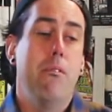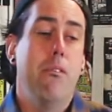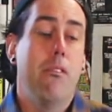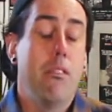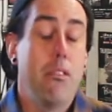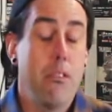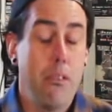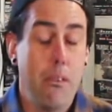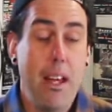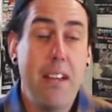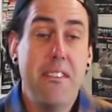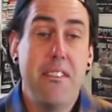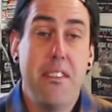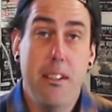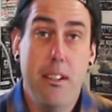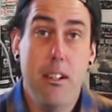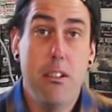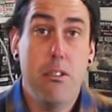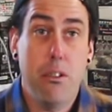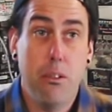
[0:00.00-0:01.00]
So that's an
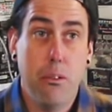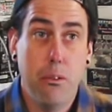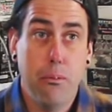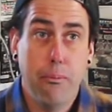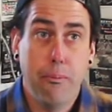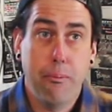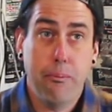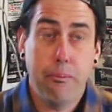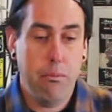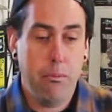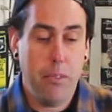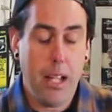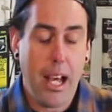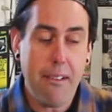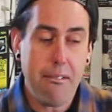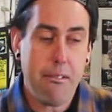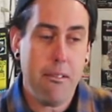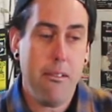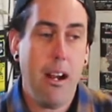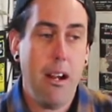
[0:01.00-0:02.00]
issue.
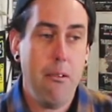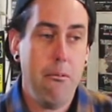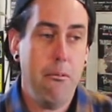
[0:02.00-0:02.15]
After